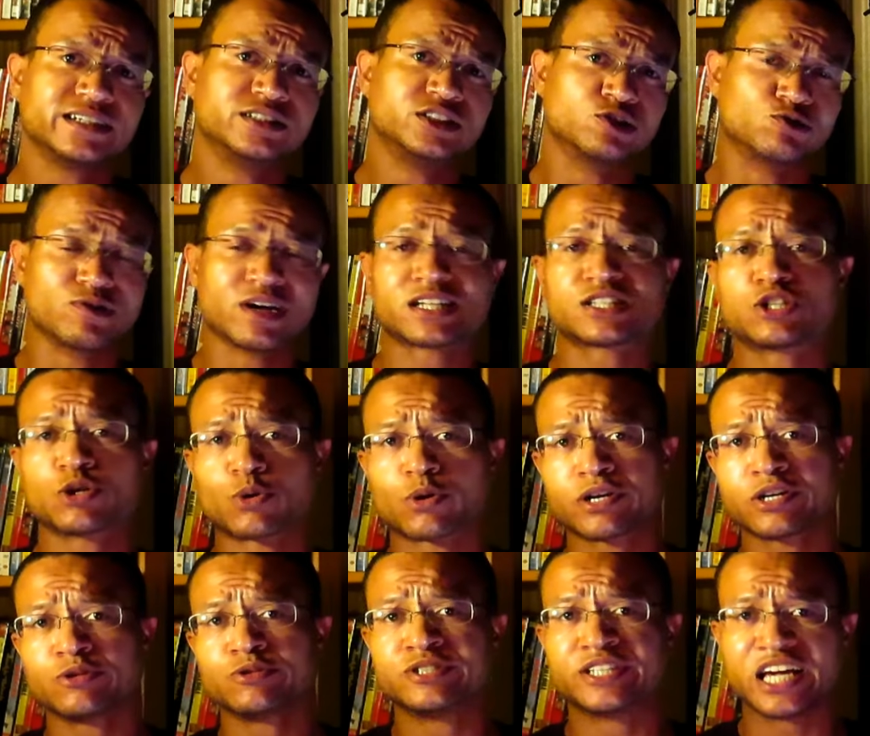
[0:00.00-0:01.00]

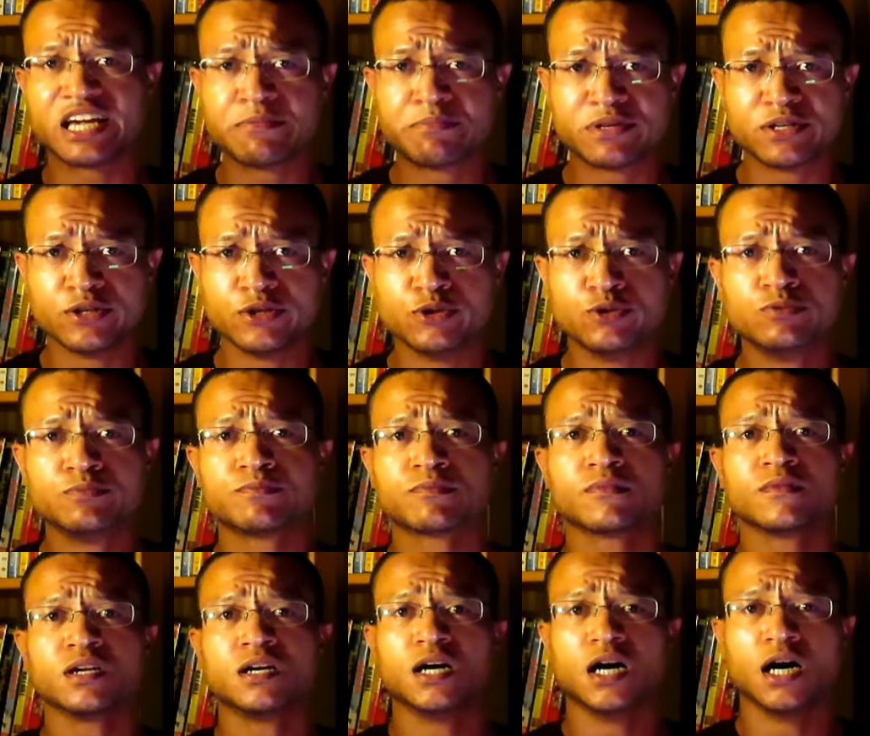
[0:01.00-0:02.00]
directorial debut
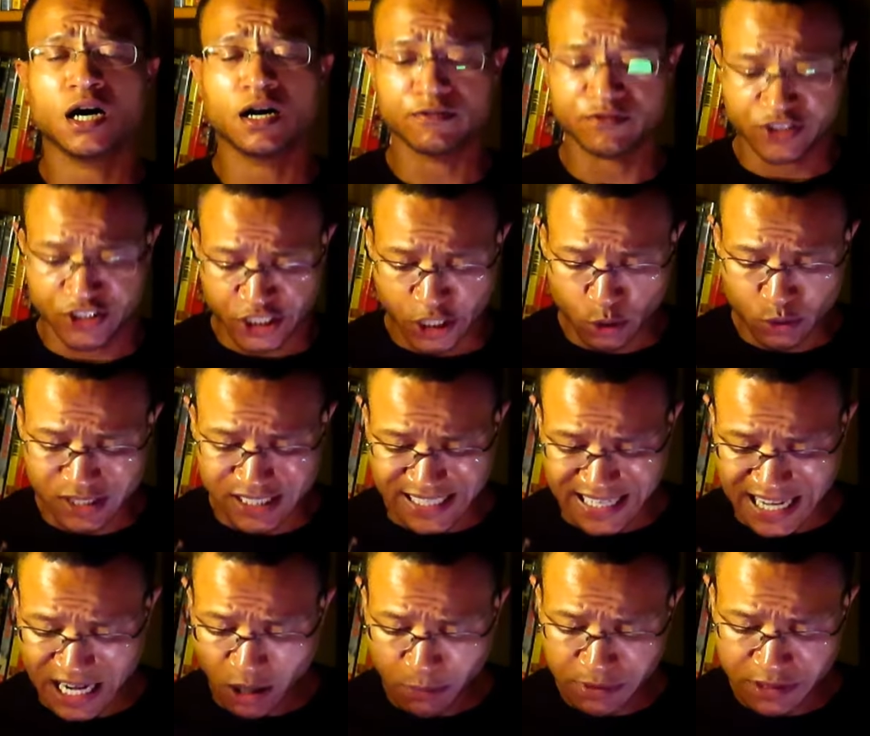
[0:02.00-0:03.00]
of Joe
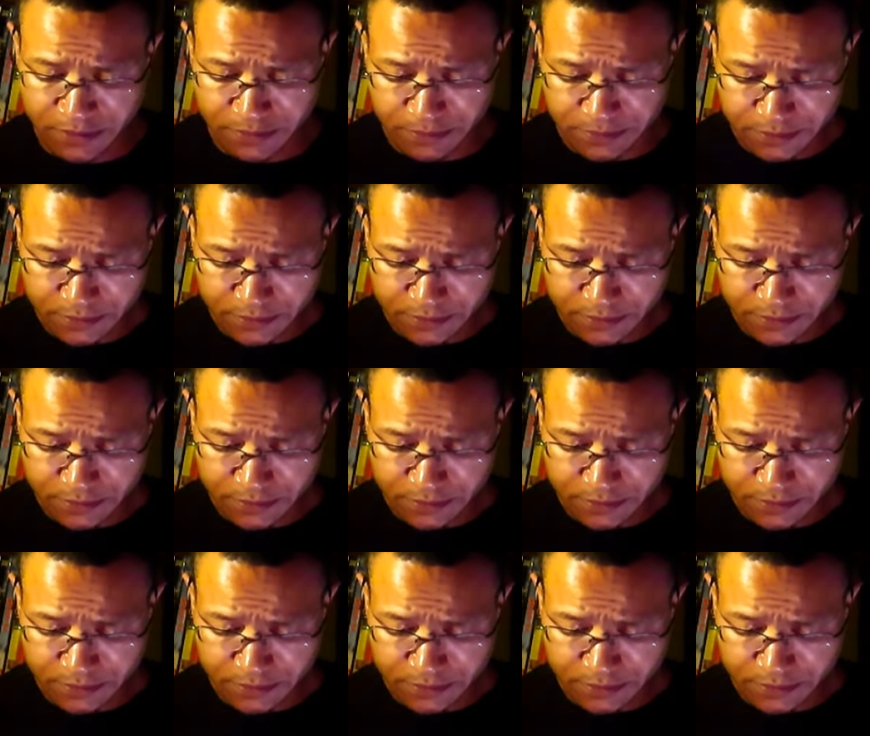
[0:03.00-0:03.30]
Talbot,